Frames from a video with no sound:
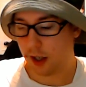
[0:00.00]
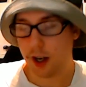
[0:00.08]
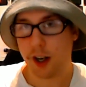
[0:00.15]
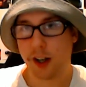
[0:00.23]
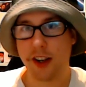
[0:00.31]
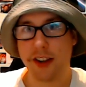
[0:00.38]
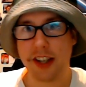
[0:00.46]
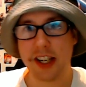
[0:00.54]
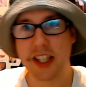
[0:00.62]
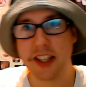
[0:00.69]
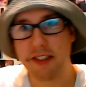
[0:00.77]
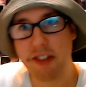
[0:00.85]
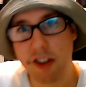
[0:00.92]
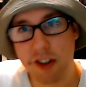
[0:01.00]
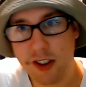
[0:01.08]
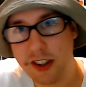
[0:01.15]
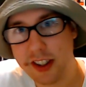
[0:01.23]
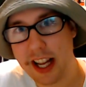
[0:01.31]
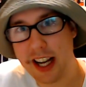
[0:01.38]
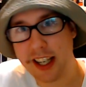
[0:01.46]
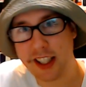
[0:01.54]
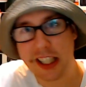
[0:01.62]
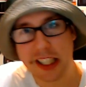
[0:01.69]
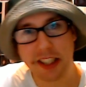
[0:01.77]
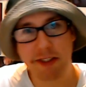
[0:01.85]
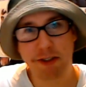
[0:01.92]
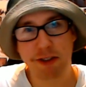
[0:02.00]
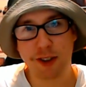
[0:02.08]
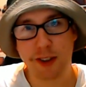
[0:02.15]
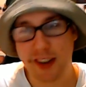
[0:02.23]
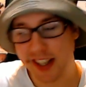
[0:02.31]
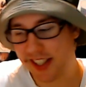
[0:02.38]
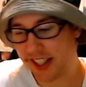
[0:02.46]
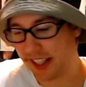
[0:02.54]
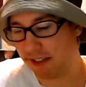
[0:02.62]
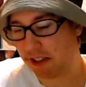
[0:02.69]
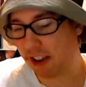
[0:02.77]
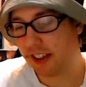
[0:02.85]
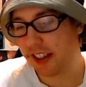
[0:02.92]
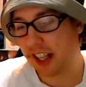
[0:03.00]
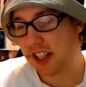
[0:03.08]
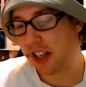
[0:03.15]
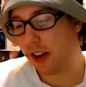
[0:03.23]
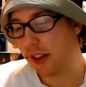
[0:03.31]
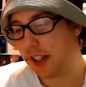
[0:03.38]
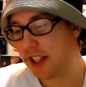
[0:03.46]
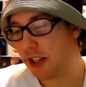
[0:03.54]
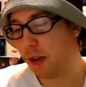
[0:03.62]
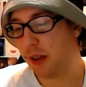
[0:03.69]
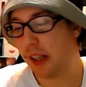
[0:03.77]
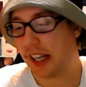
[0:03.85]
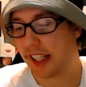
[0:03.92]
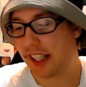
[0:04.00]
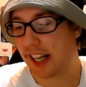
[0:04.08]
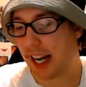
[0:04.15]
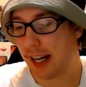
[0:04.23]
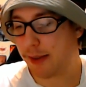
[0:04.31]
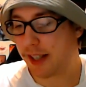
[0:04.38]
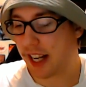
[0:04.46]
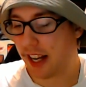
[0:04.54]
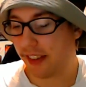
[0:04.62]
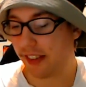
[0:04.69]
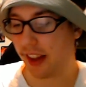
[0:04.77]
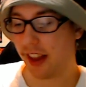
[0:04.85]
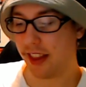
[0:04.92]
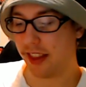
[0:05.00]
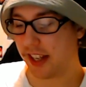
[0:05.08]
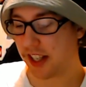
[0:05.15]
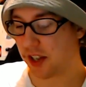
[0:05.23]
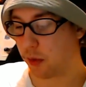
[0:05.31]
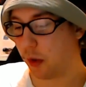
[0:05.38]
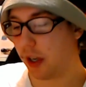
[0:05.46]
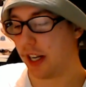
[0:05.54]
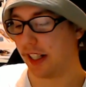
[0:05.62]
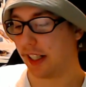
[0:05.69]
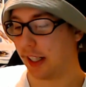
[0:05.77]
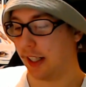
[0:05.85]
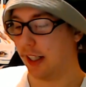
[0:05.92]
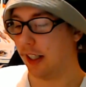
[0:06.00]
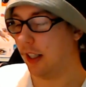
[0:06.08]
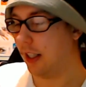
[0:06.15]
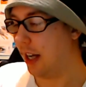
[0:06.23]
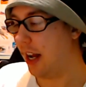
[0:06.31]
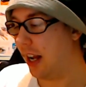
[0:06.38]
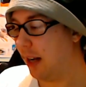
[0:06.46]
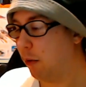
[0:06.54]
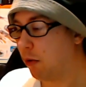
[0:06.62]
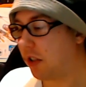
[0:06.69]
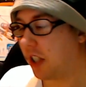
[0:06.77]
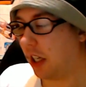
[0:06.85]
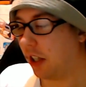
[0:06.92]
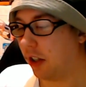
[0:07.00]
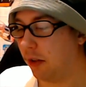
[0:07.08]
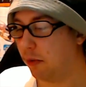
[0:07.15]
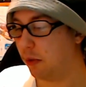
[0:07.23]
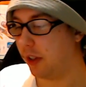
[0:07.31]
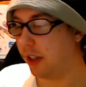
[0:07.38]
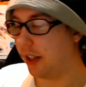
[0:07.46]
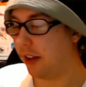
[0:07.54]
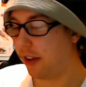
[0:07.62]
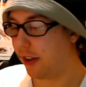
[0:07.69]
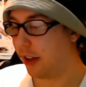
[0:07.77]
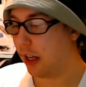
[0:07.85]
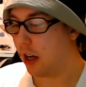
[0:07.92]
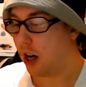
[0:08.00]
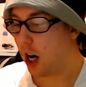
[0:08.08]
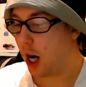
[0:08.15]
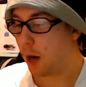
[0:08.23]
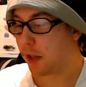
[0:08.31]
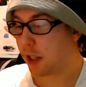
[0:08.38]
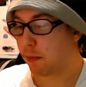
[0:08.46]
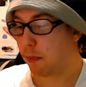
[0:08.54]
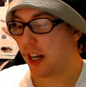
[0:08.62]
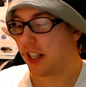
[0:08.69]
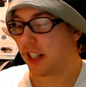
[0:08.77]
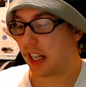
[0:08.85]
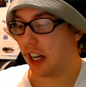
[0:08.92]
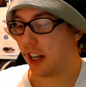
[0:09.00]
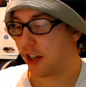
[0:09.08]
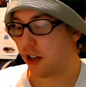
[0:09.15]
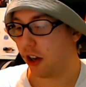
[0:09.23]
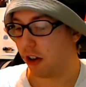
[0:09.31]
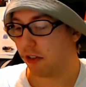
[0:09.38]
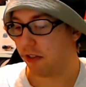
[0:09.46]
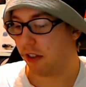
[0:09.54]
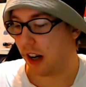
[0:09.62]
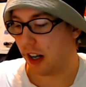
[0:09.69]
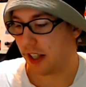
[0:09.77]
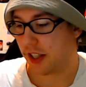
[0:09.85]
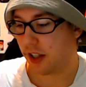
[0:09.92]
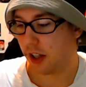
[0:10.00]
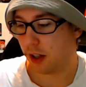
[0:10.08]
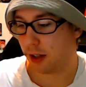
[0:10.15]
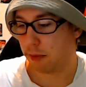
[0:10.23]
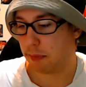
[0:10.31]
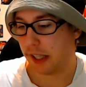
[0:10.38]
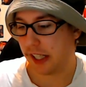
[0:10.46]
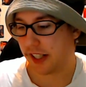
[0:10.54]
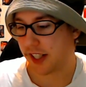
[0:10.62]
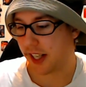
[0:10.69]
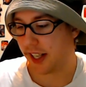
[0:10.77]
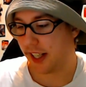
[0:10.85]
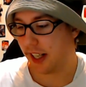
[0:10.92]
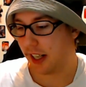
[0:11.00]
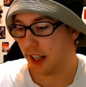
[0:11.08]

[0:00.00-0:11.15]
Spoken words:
Alright, that's it for all that kind of crazy info. Let's go into games out this week. And we'll start off with Hyperspace Dogfights on PC,